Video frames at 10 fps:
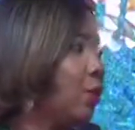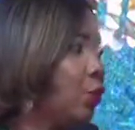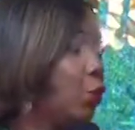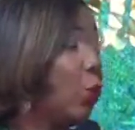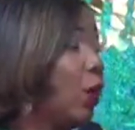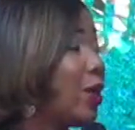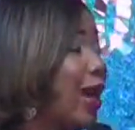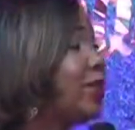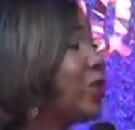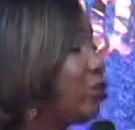You will look
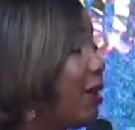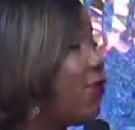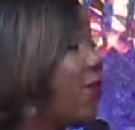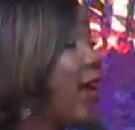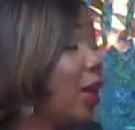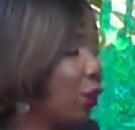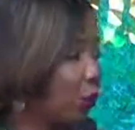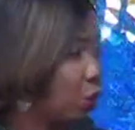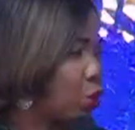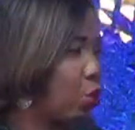at the travail of
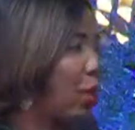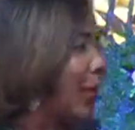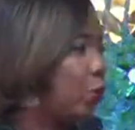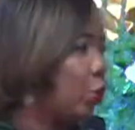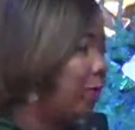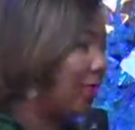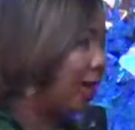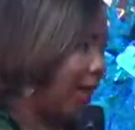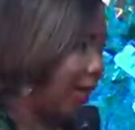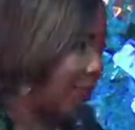your soul and you'll be
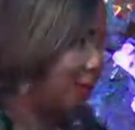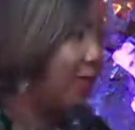glad